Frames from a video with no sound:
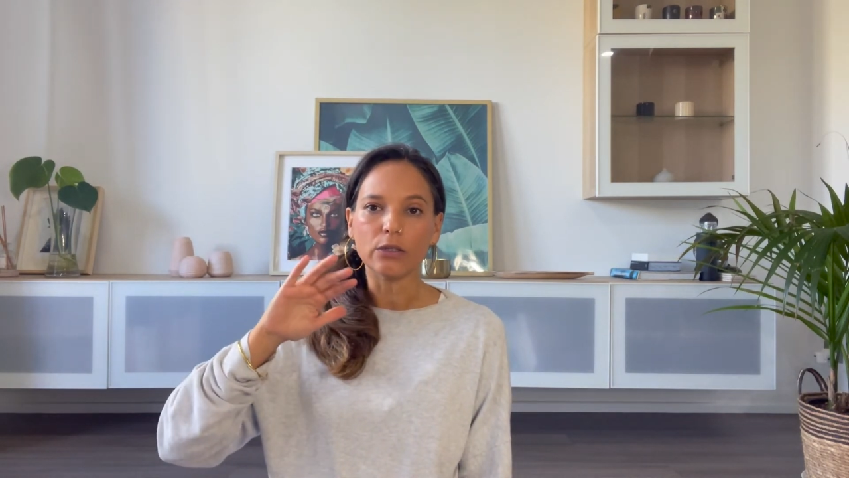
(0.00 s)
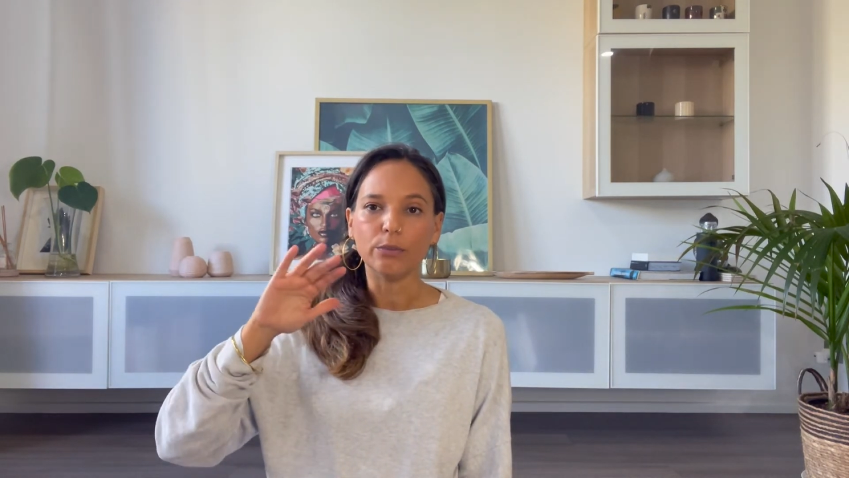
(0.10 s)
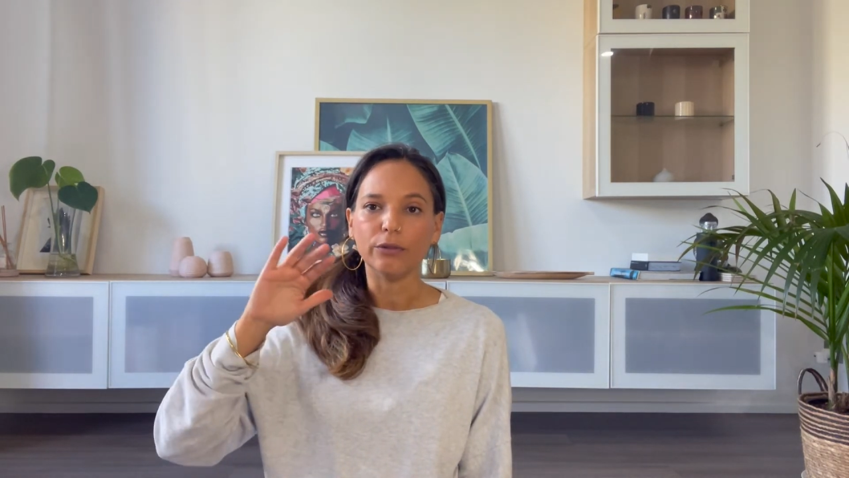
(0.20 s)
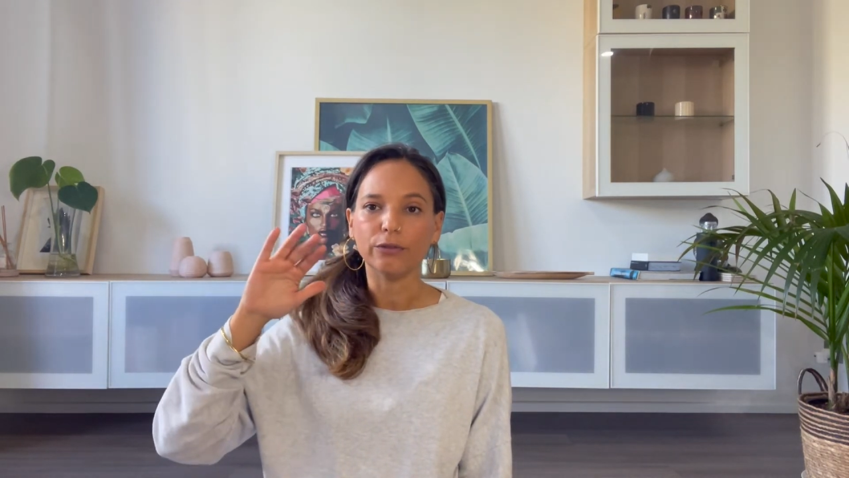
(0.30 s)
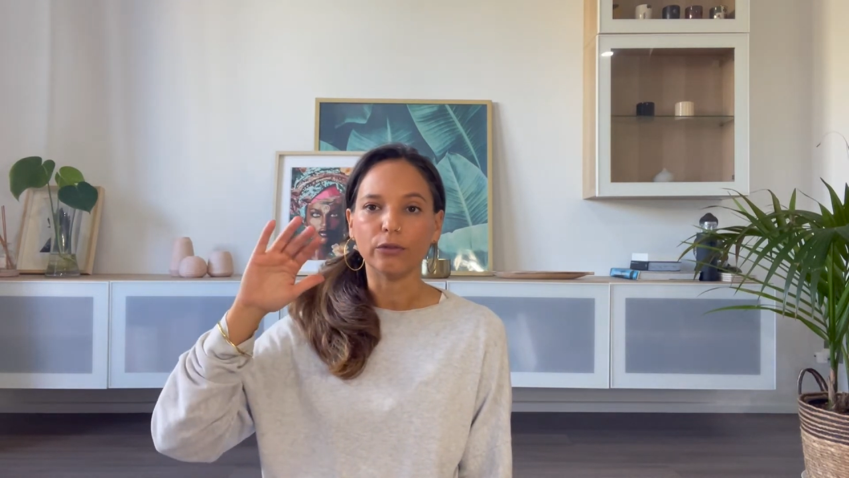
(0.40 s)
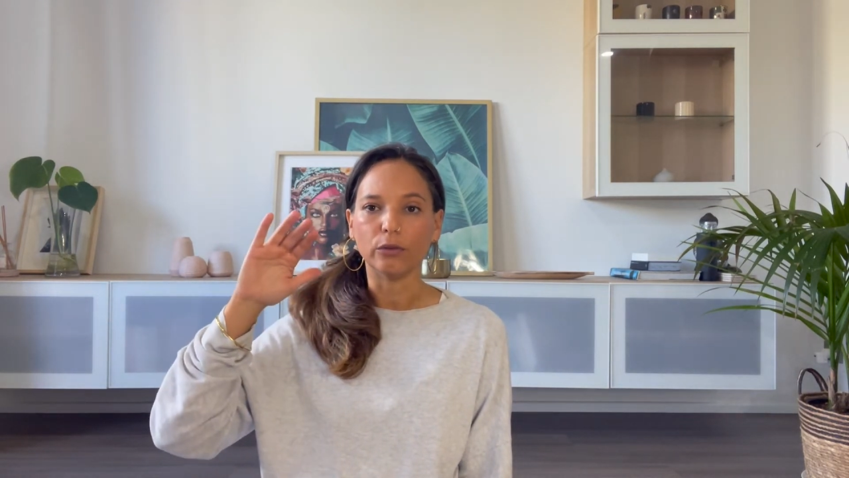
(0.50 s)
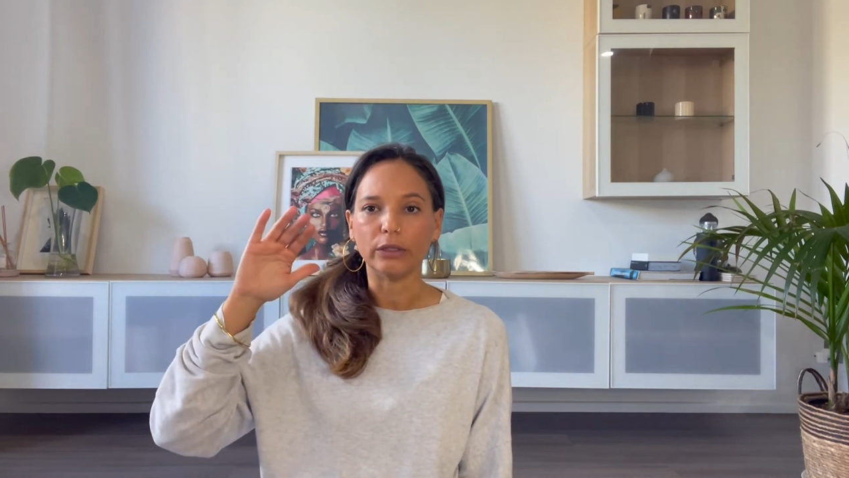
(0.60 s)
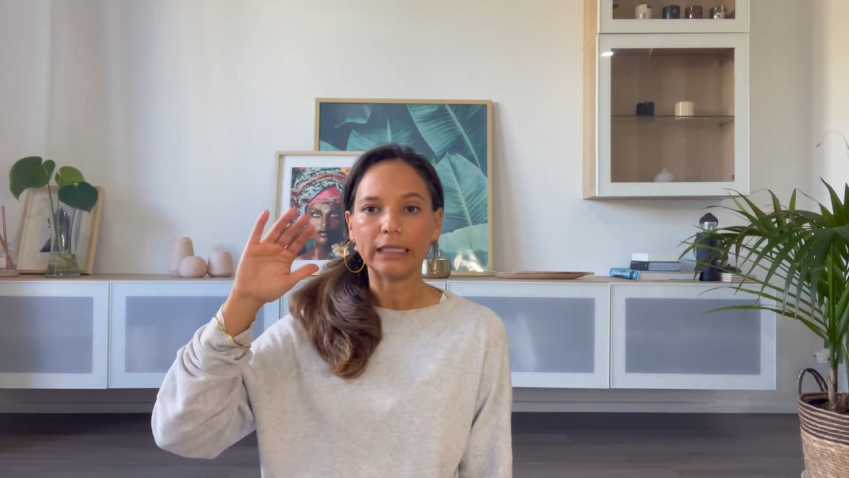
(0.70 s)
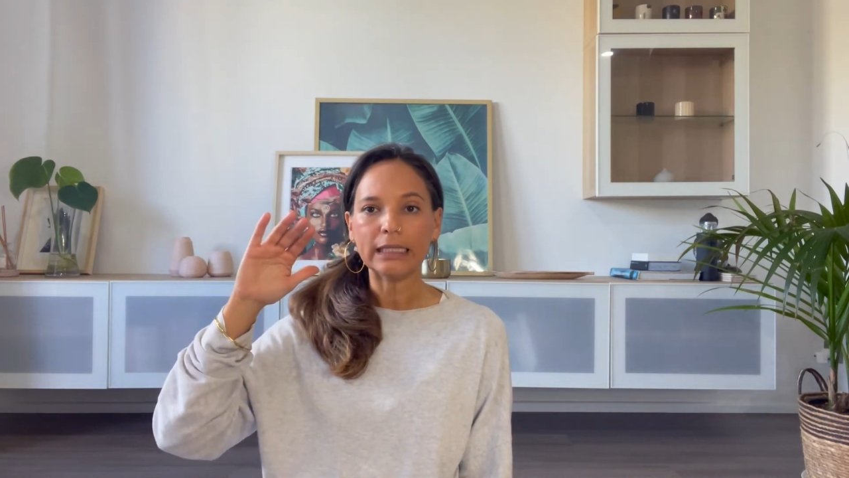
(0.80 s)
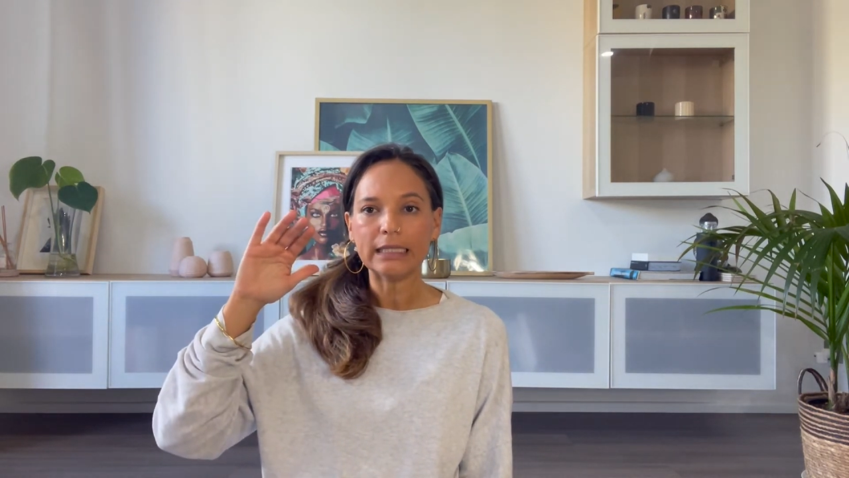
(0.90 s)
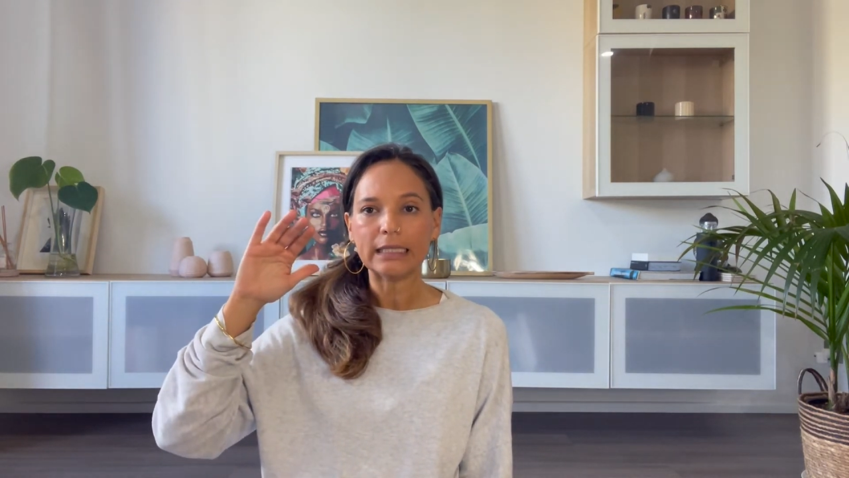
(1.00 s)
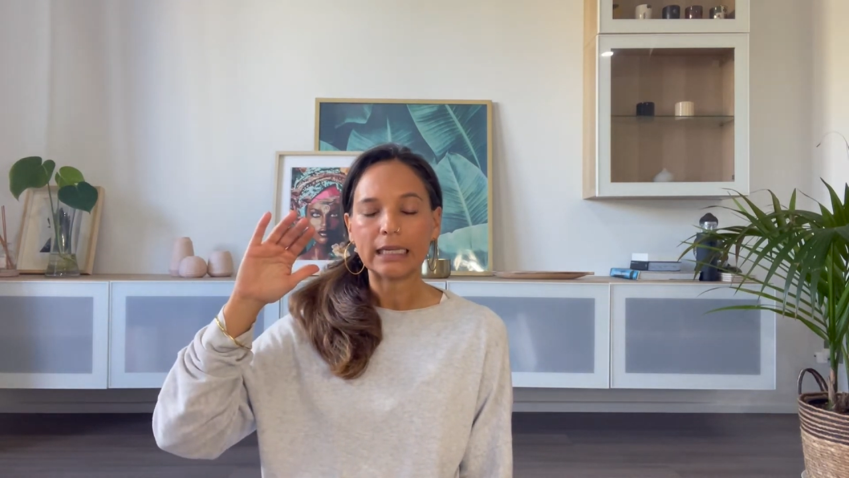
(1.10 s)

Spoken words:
to be fluid